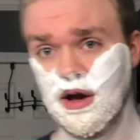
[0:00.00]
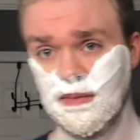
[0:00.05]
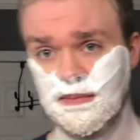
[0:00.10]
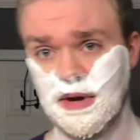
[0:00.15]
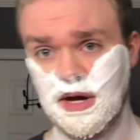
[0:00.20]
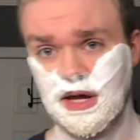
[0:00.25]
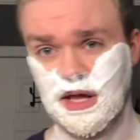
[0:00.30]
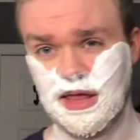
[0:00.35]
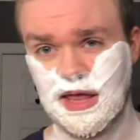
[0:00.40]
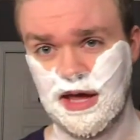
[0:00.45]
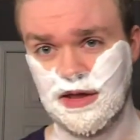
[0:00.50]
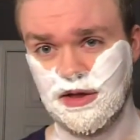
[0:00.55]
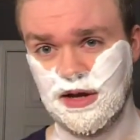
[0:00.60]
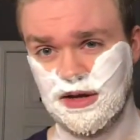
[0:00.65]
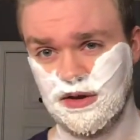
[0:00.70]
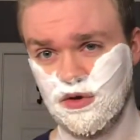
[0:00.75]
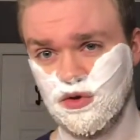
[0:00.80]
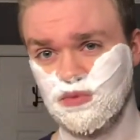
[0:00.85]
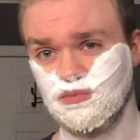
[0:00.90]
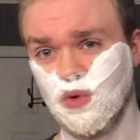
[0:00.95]
But I
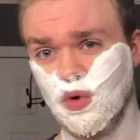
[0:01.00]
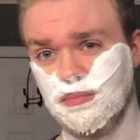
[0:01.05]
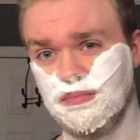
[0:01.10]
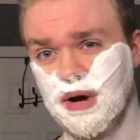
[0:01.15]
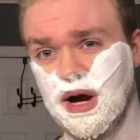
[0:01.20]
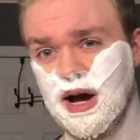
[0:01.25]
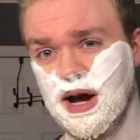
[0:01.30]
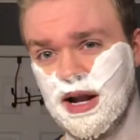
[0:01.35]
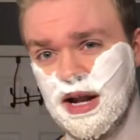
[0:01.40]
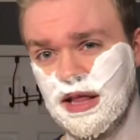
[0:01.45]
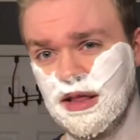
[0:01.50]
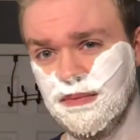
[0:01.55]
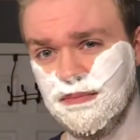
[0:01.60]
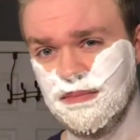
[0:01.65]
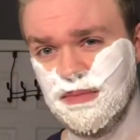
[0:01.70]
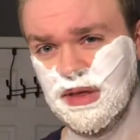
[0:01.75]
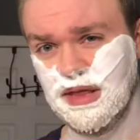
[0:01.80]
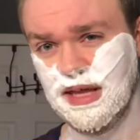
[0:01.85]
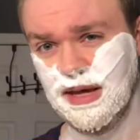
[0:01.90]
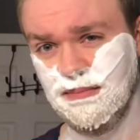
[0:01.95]
think there's more pine, and the,
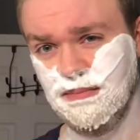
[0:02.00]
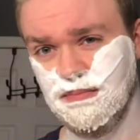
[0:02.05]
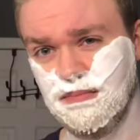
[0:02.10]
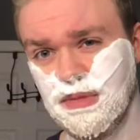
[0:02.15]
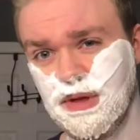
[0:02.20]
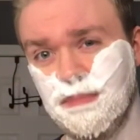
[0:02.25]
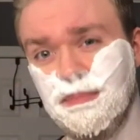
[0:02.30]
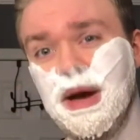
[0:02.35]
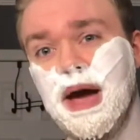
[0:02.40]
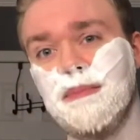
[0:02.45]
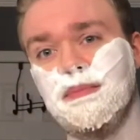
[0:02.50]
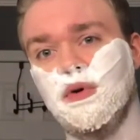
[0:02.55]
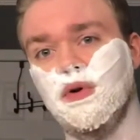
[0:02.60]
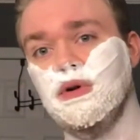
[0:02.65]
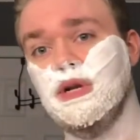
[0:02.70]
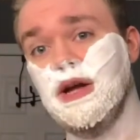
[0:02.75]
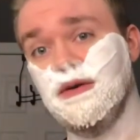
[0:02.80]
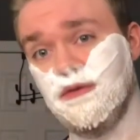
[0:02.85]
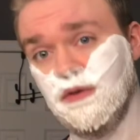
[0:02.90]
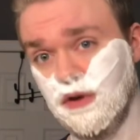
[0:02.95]
the, the
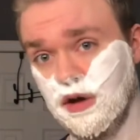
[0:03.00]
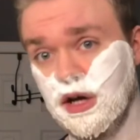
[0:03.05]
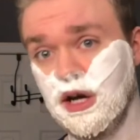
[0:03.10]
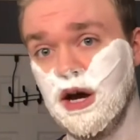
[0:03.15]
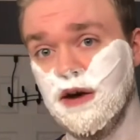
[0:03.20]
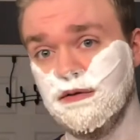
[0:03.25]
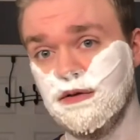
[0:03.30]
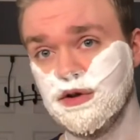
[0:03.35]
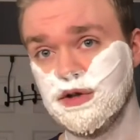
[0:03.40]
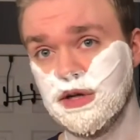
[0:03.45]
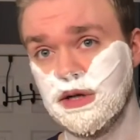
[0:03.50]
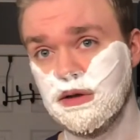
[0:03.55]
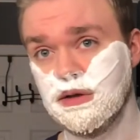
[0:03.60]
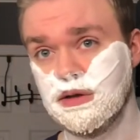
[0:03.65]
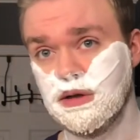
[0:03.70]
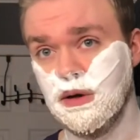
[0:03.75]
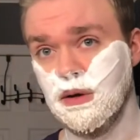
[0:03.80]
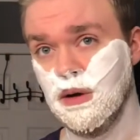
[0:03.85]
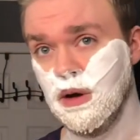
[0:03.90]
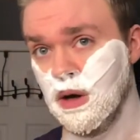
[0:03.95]
pepper definitely covers it.
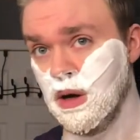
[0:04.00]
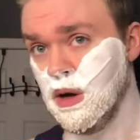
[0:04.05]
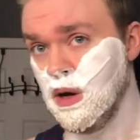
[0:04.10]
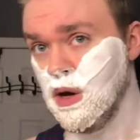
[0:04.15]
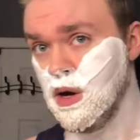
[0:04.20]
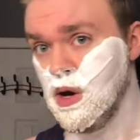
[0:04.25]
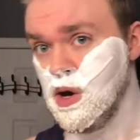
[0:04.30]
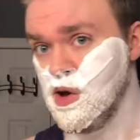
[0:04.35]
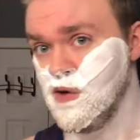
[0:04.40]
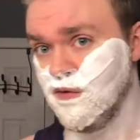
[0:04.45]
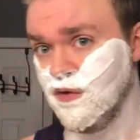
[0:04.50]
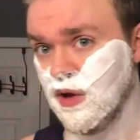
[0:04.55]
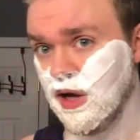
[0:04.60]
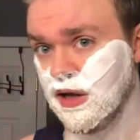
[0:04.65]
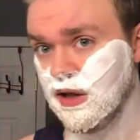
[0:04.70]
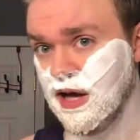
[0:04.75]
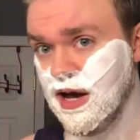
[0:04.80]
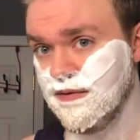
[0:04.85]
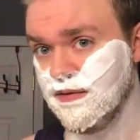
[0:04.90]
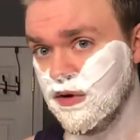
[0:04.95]
So if you
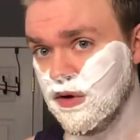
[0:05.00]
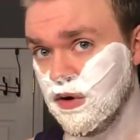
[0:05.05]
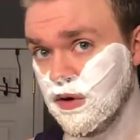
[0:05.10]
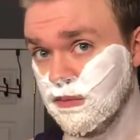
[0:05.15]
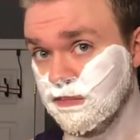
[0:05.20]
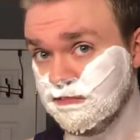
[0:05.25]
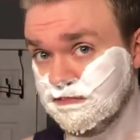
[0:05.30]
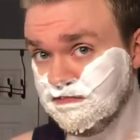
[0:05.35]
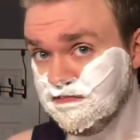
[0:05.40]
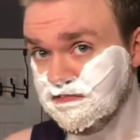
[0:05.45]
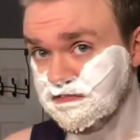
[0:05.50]
like lavender,